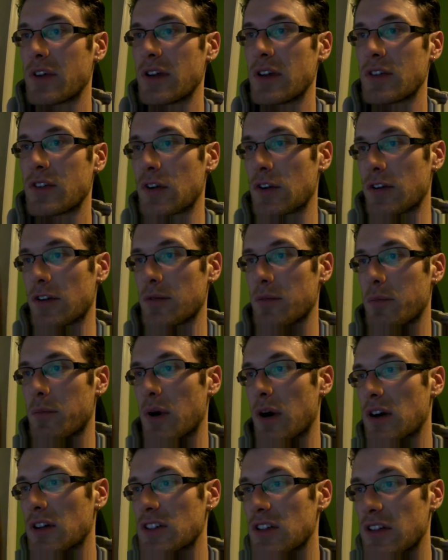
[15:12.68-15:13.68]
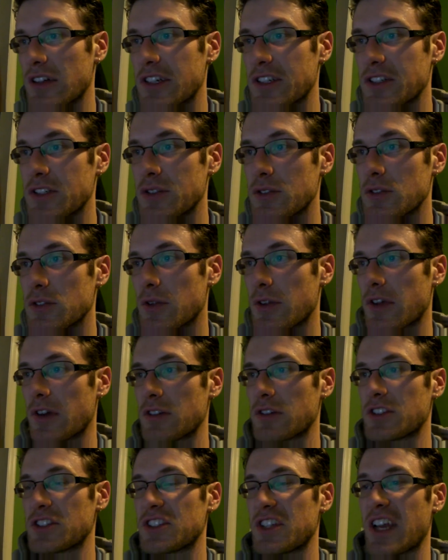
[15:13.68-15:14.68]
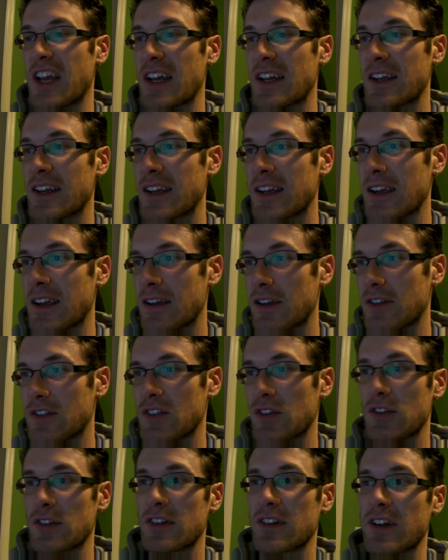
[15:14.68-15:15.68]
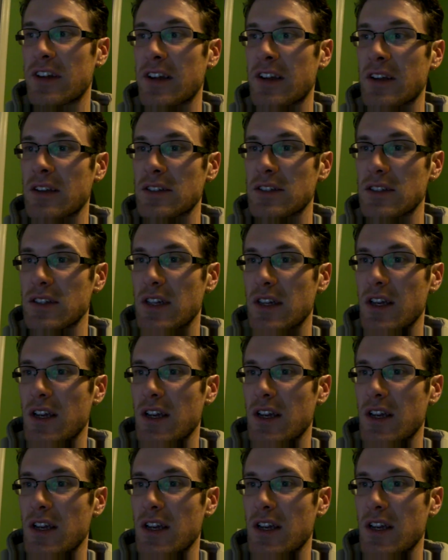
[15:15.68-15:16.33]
certain personal issues with understanding certain things,